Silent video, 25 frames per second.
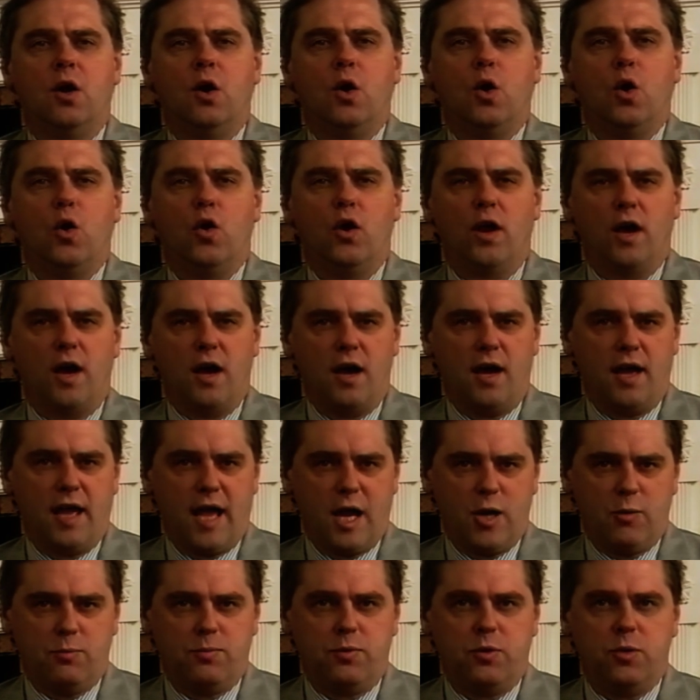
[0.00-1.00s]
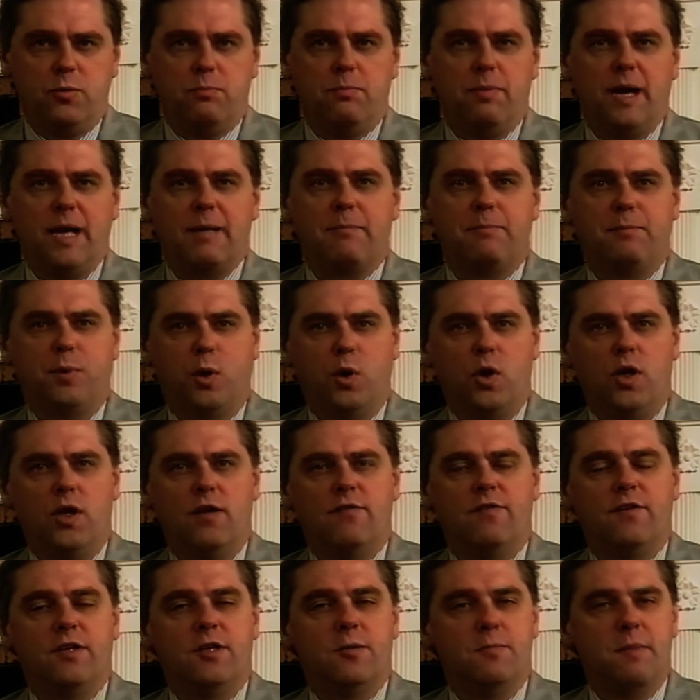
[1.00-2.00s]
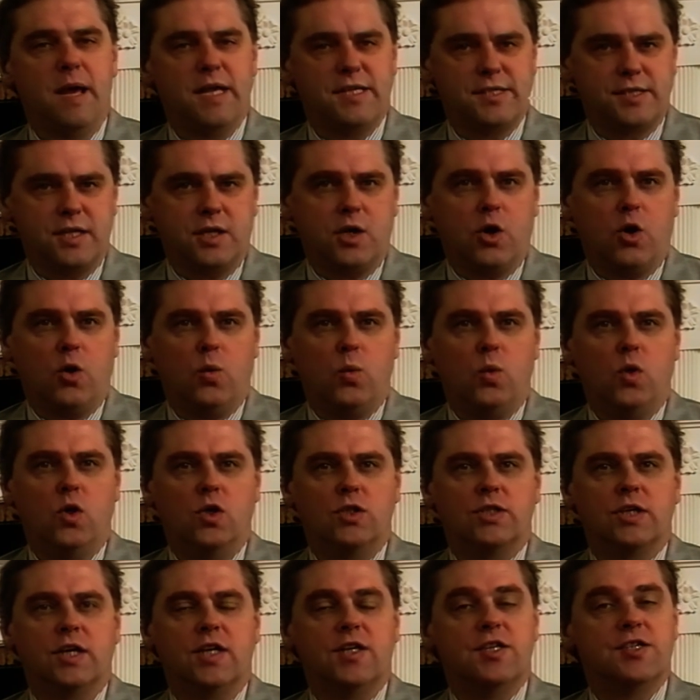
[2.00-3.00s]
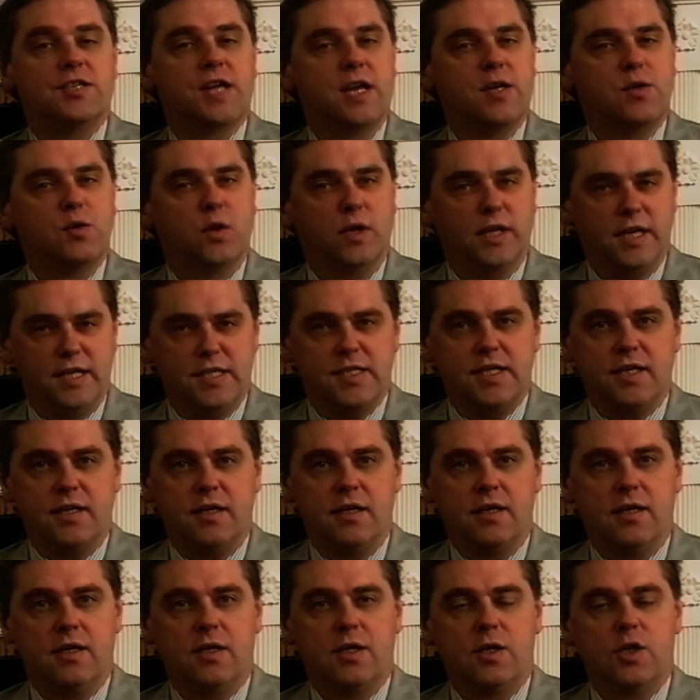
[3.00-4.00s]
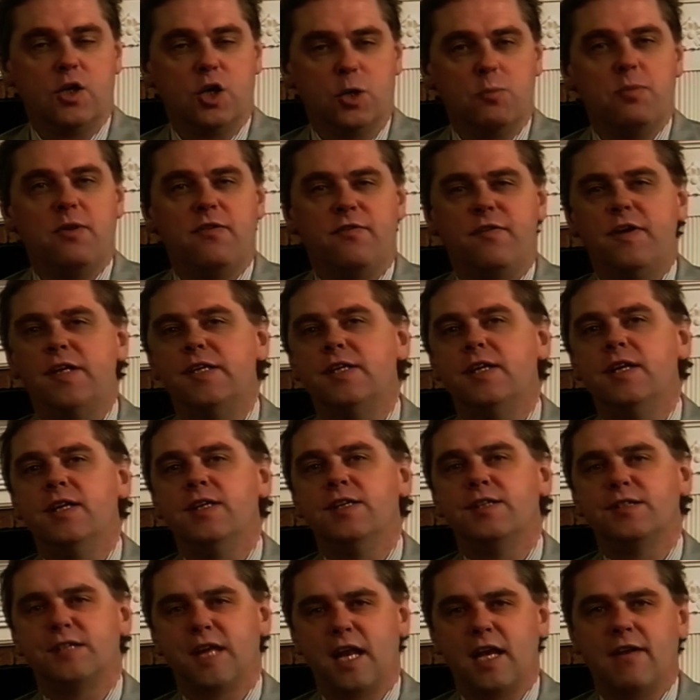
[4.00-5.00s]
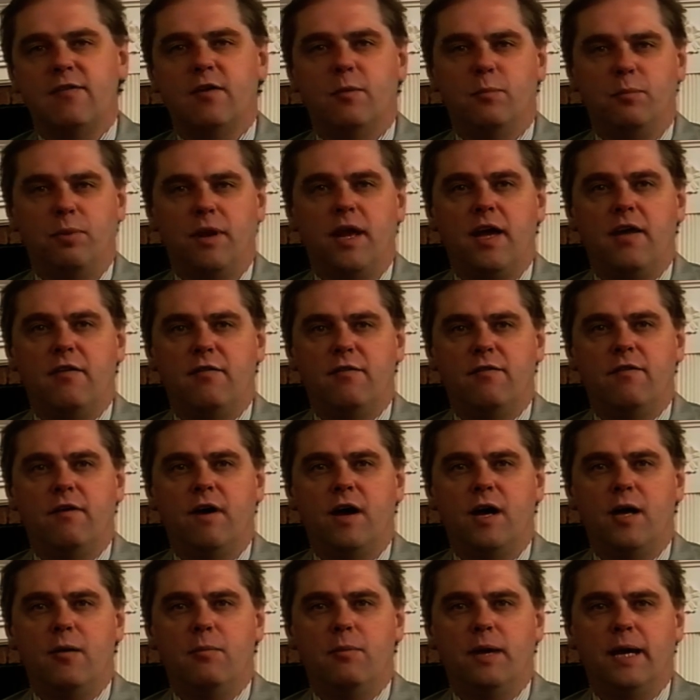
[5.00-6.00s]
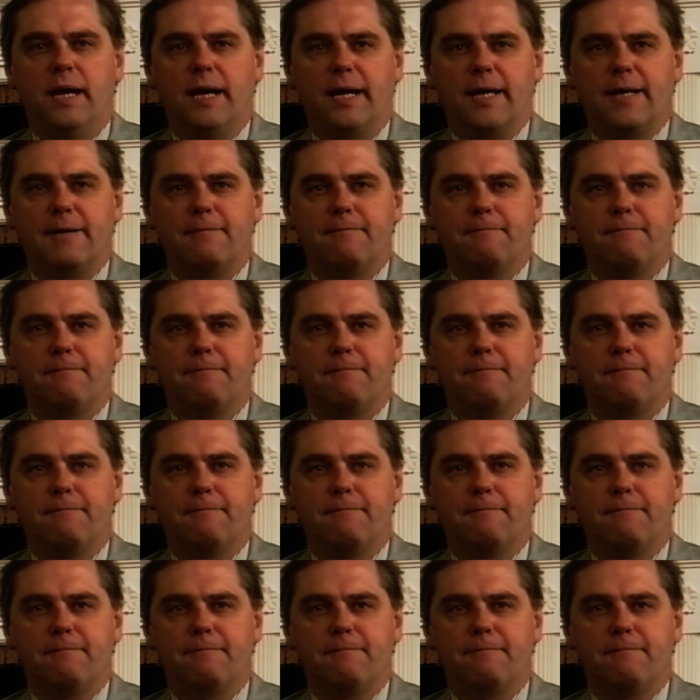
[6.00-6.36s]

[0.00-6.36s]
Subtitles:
or a high-output back boiler for domestic hot water and central heating could be fitted instead of a plain fire back.